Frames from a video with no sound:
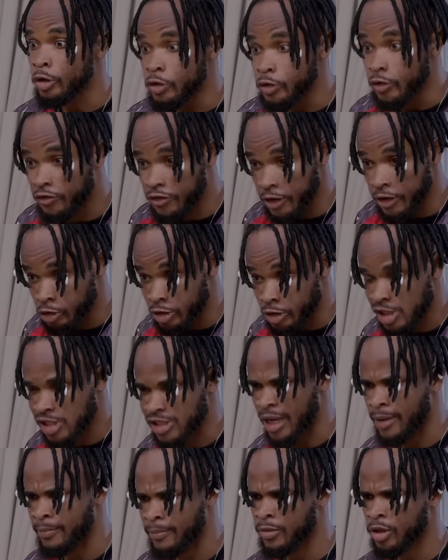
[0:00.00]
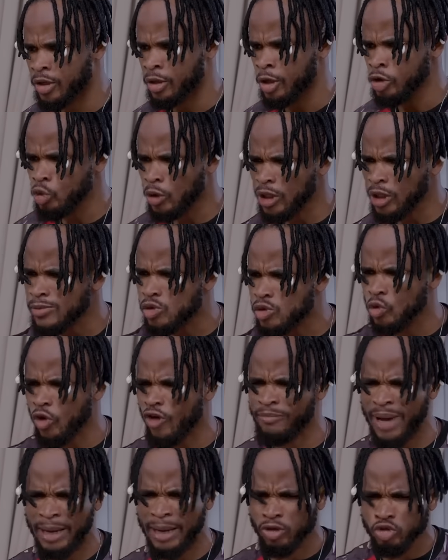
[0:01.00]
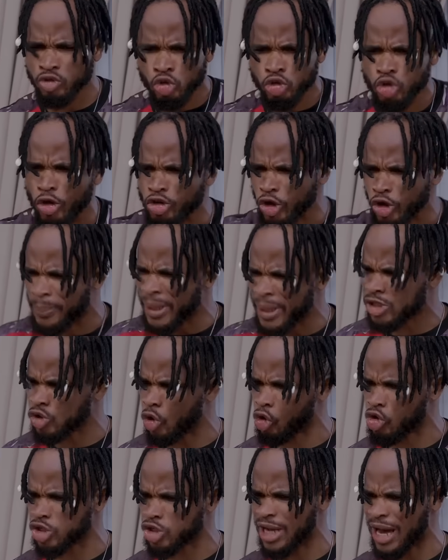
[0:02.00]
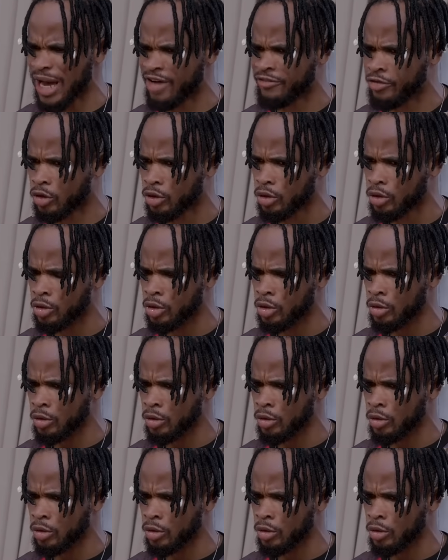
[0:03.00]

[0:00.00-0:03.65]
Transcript: You failed this time. You claim to love Mike, but you're bent on causing havoc.